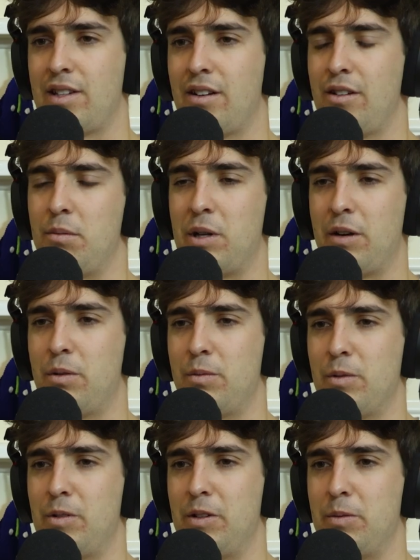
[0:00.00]
could tell you, but I
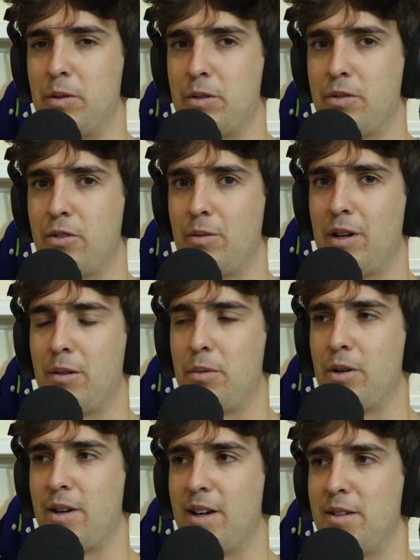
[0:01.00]
wouldn't really want to talk about the
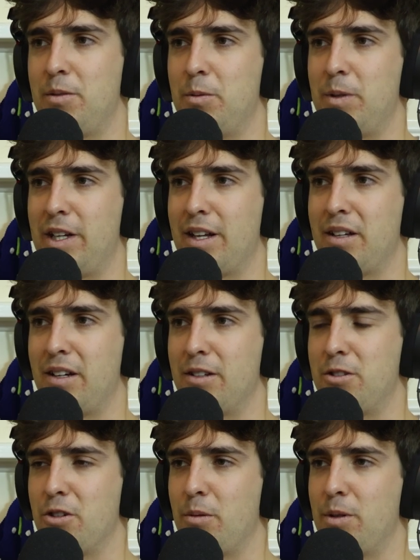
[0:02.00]
podcast, but it would be getting a
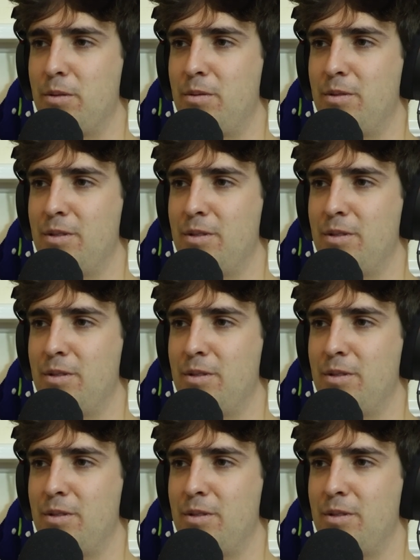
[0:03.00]
job at...